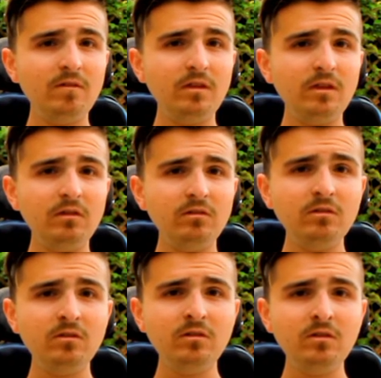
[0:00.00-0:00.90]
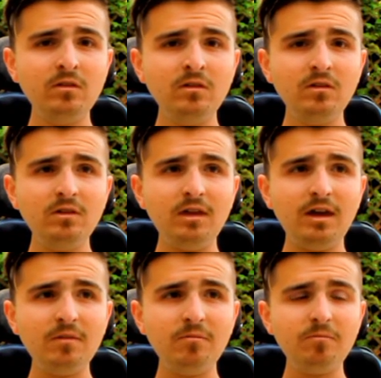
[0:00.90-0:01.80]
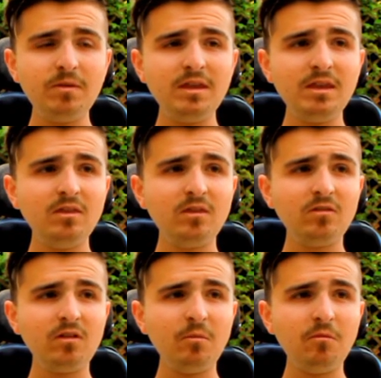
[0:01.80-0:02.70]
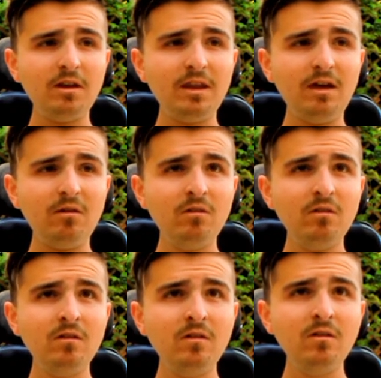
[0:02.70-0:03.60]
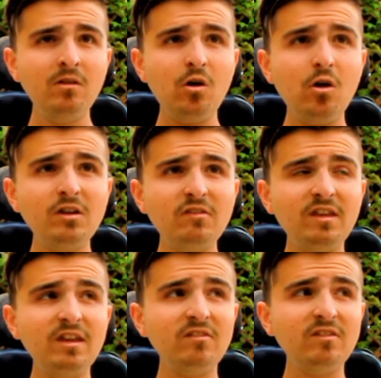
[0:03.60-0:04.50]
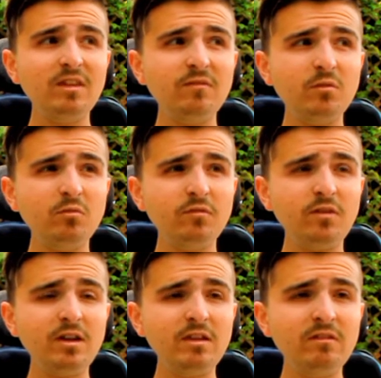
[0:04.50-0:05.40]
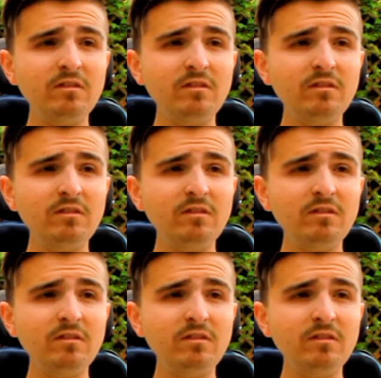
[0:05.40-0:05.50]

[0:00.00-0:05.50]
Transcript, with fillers: You know, and being in the time we're in now, honesty is difficult to find.